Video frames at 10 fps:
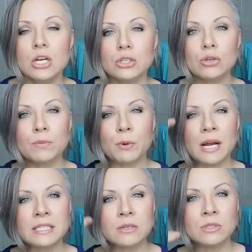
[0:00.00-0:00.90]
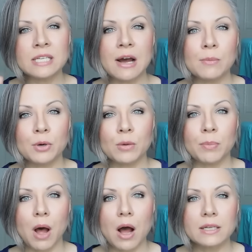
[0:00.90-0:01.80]
So the price goes down per
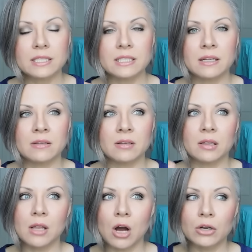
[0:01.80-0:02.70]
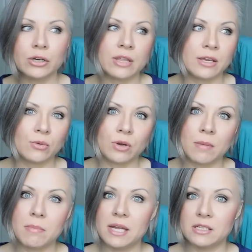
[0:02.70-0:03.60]
box the longer that you
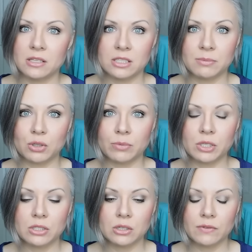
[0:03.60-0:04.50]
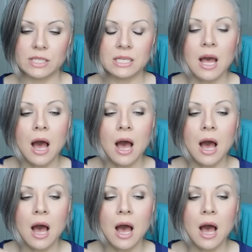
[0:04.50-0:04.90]
commit to the subscription service.